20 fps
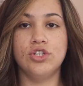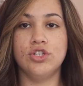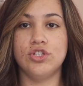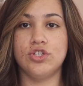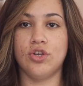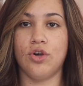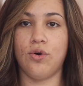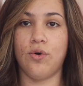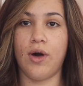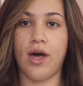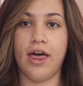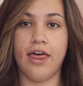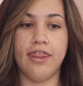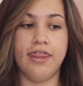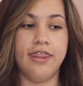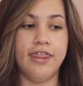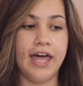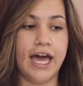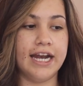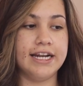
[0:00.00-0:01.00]
So
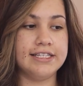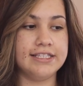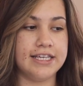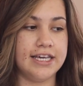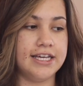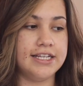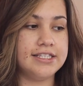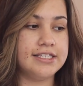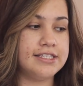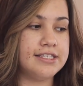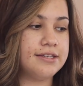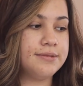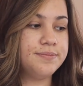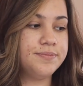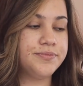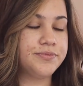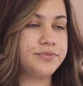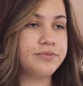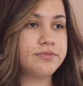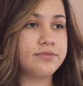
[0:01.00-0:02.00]
that is it
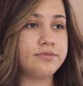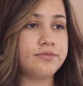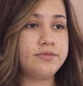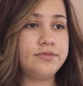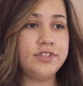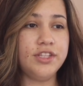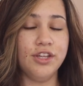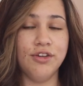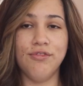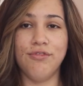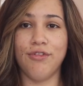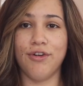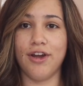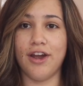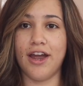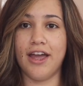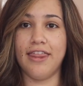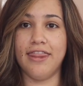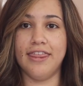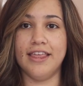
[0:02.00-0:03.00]

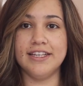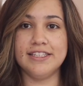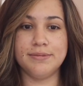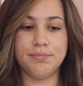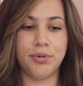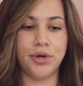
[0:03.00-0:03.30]
for this